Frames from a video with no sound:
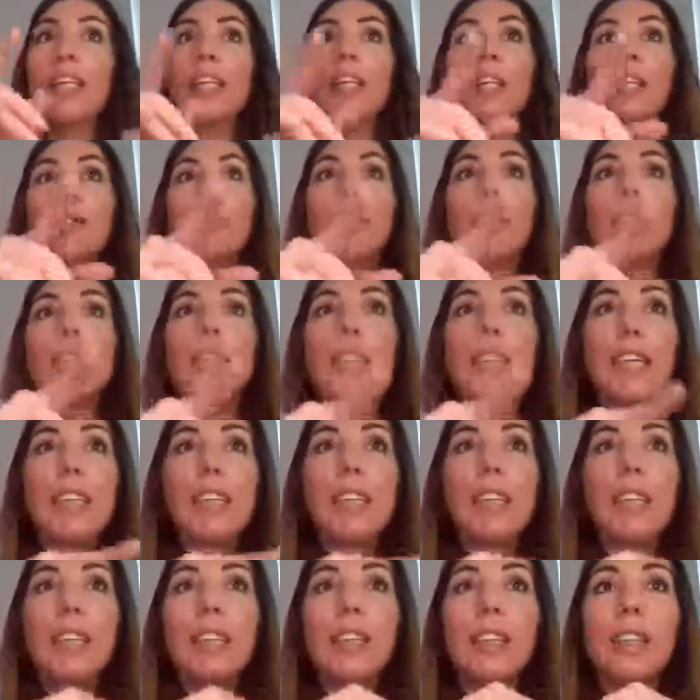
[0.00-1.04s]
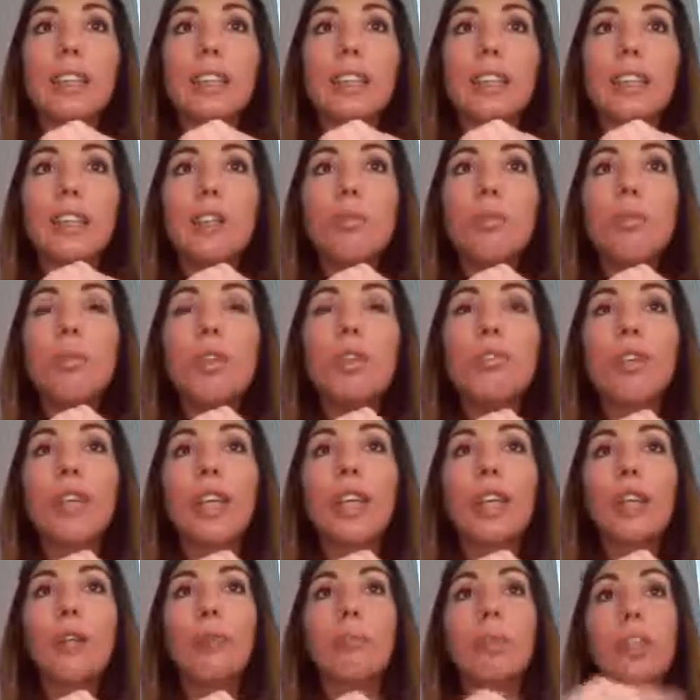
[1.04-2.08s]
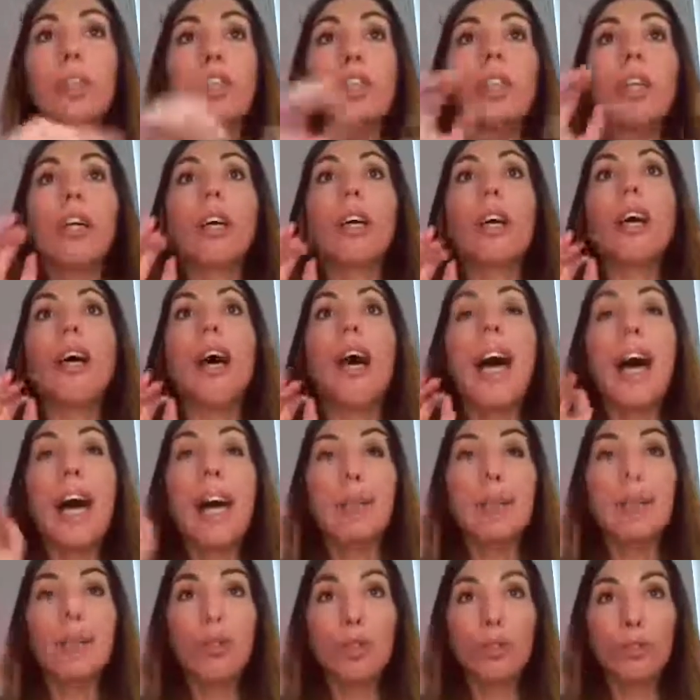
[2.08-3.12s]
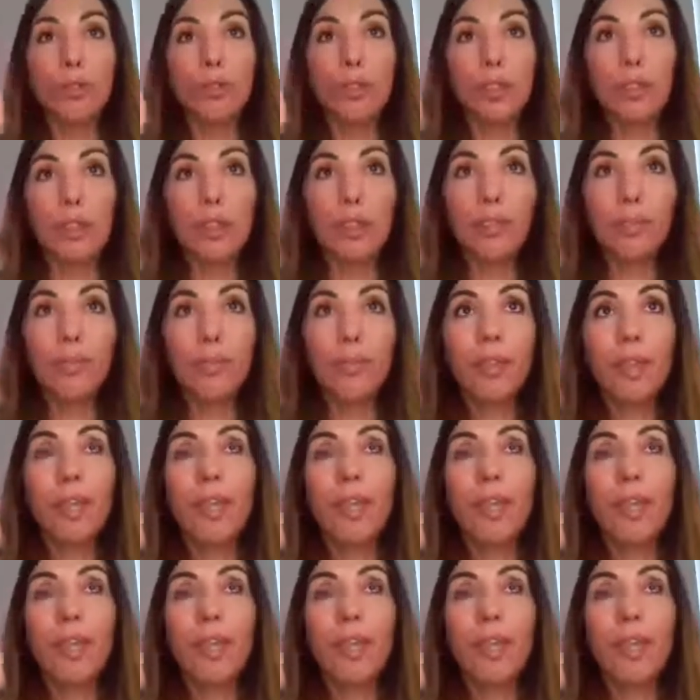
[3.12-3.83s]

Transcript: Someone is asking, does this work for alopecia? Absolutely.